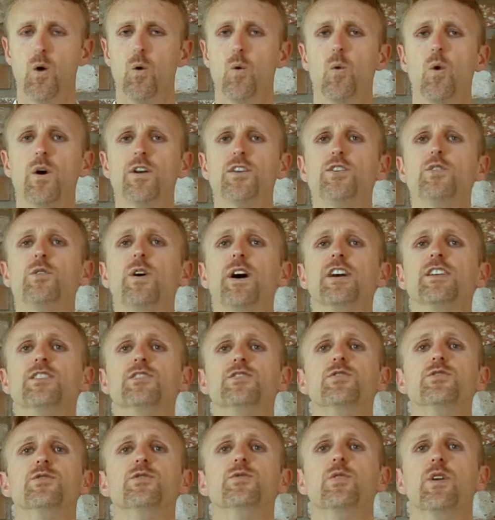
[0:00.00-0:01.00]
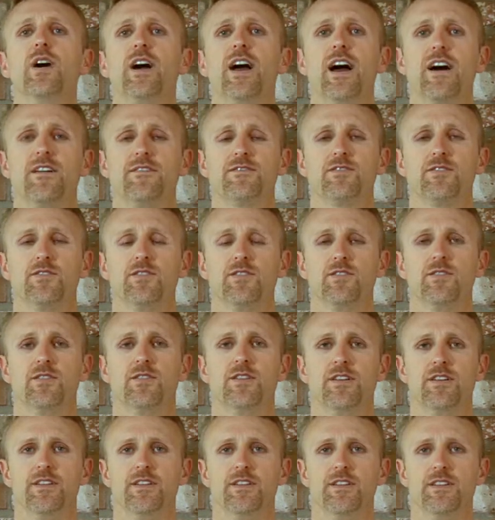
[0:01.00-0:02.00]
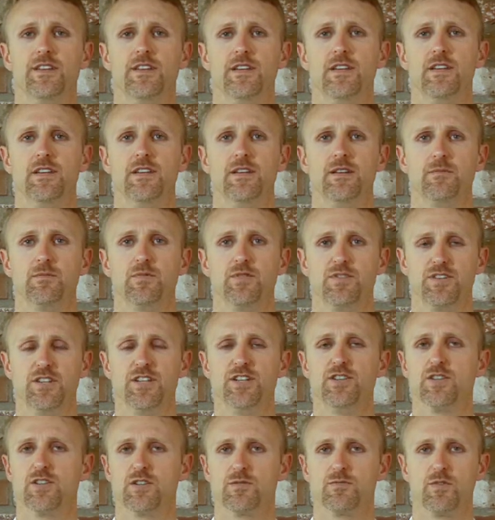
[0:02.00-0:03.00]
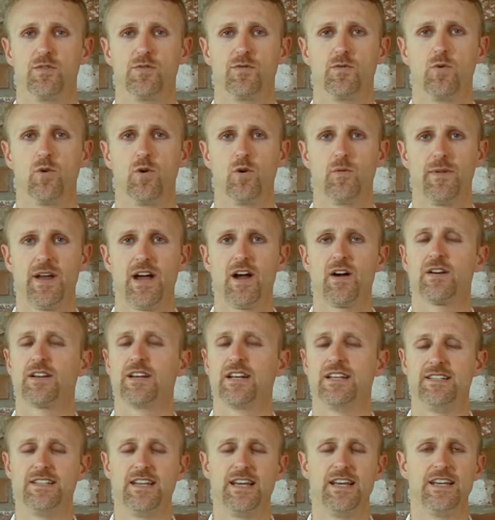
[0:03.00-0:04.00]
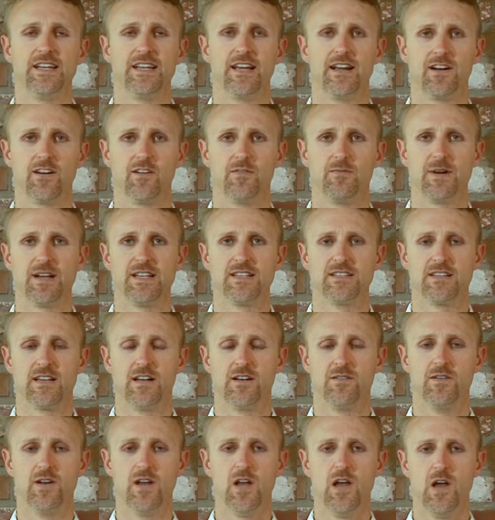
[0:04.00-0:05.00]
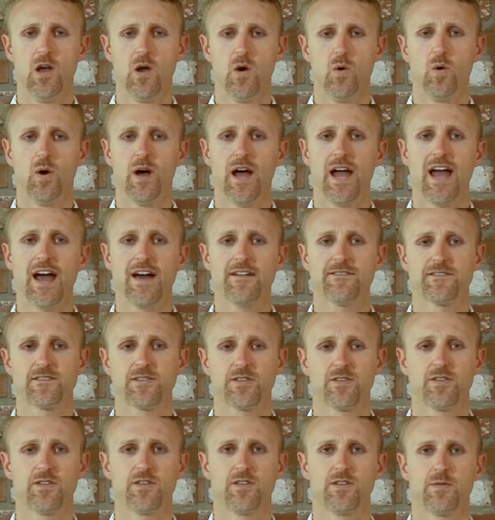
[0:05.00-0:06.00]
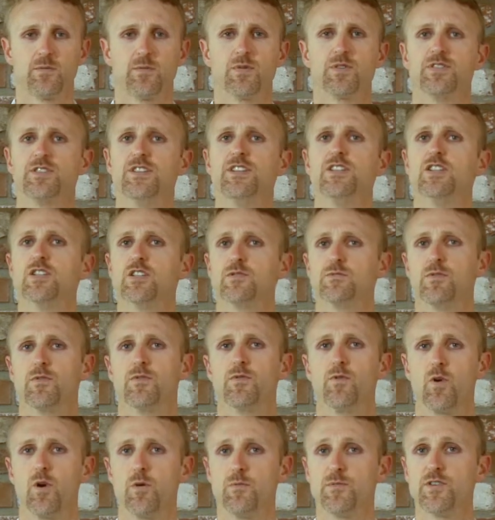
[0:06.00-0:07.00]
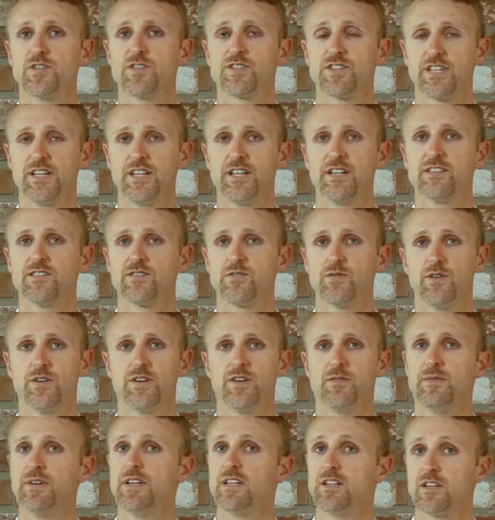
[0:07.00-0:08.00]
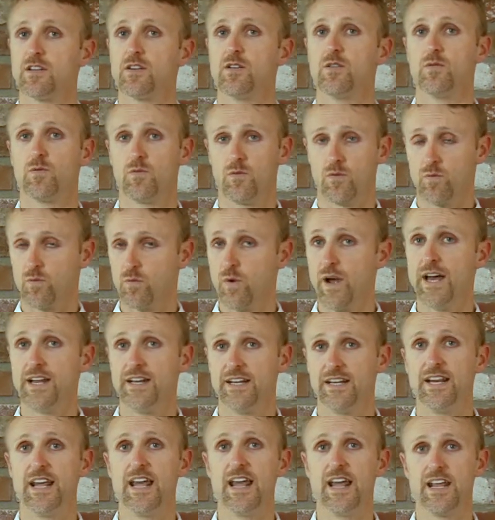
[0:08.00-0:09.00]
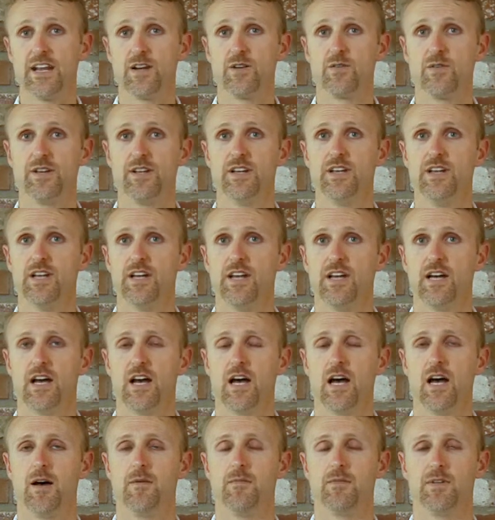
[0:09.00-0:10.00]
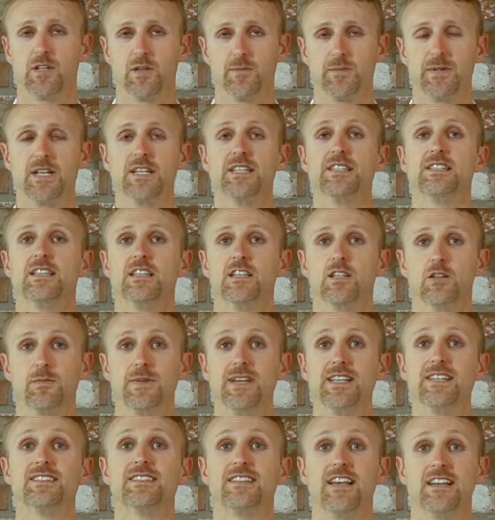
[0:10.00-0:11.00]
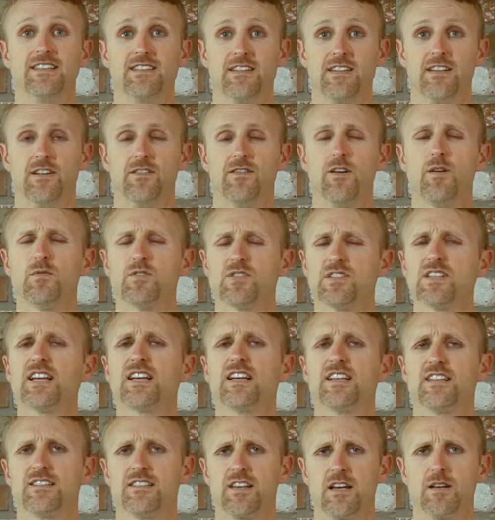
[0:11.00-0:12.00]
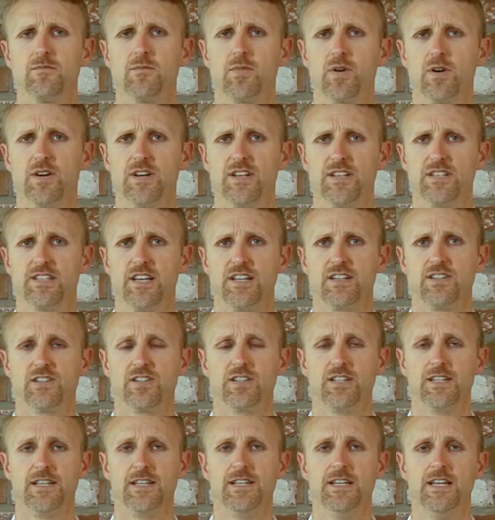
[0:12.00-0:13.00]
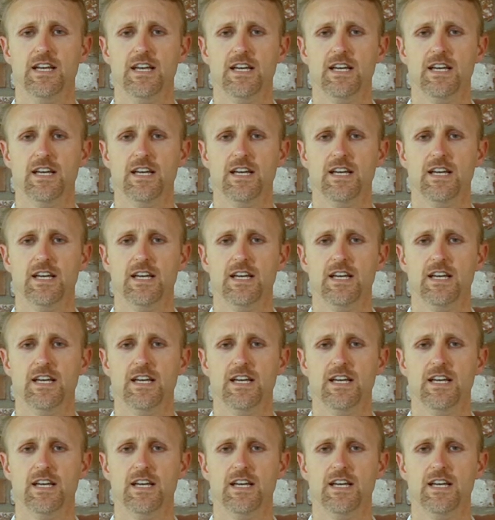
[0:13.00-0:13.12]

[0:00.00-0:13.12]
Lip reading: What do I do after the procedure is performed? How can I take care of myself? Well, after the procedure is performed, your skin is going to be a little red and angry, a little bit sensitive, almost like a sunburn, essentially.